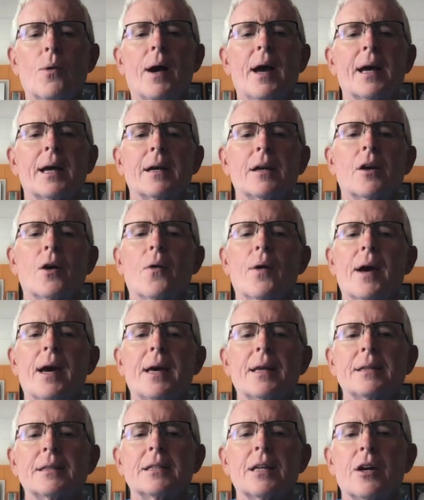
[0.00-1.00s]
I can go
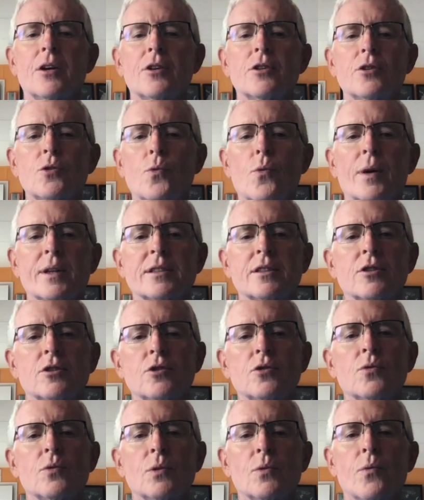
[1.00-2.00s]
ahead and tell you what to
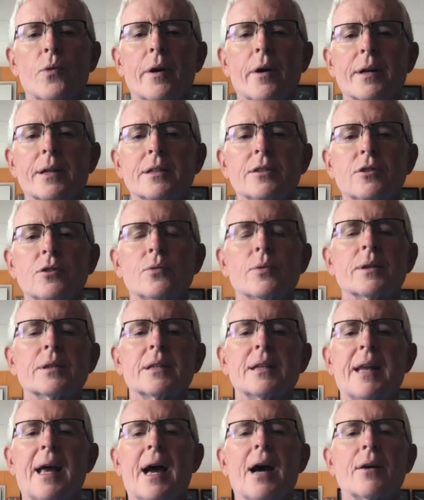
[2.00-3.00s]
do and where to do it
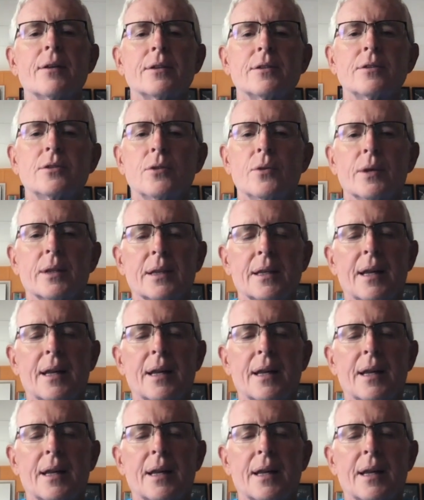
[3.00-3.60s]
and how to do it.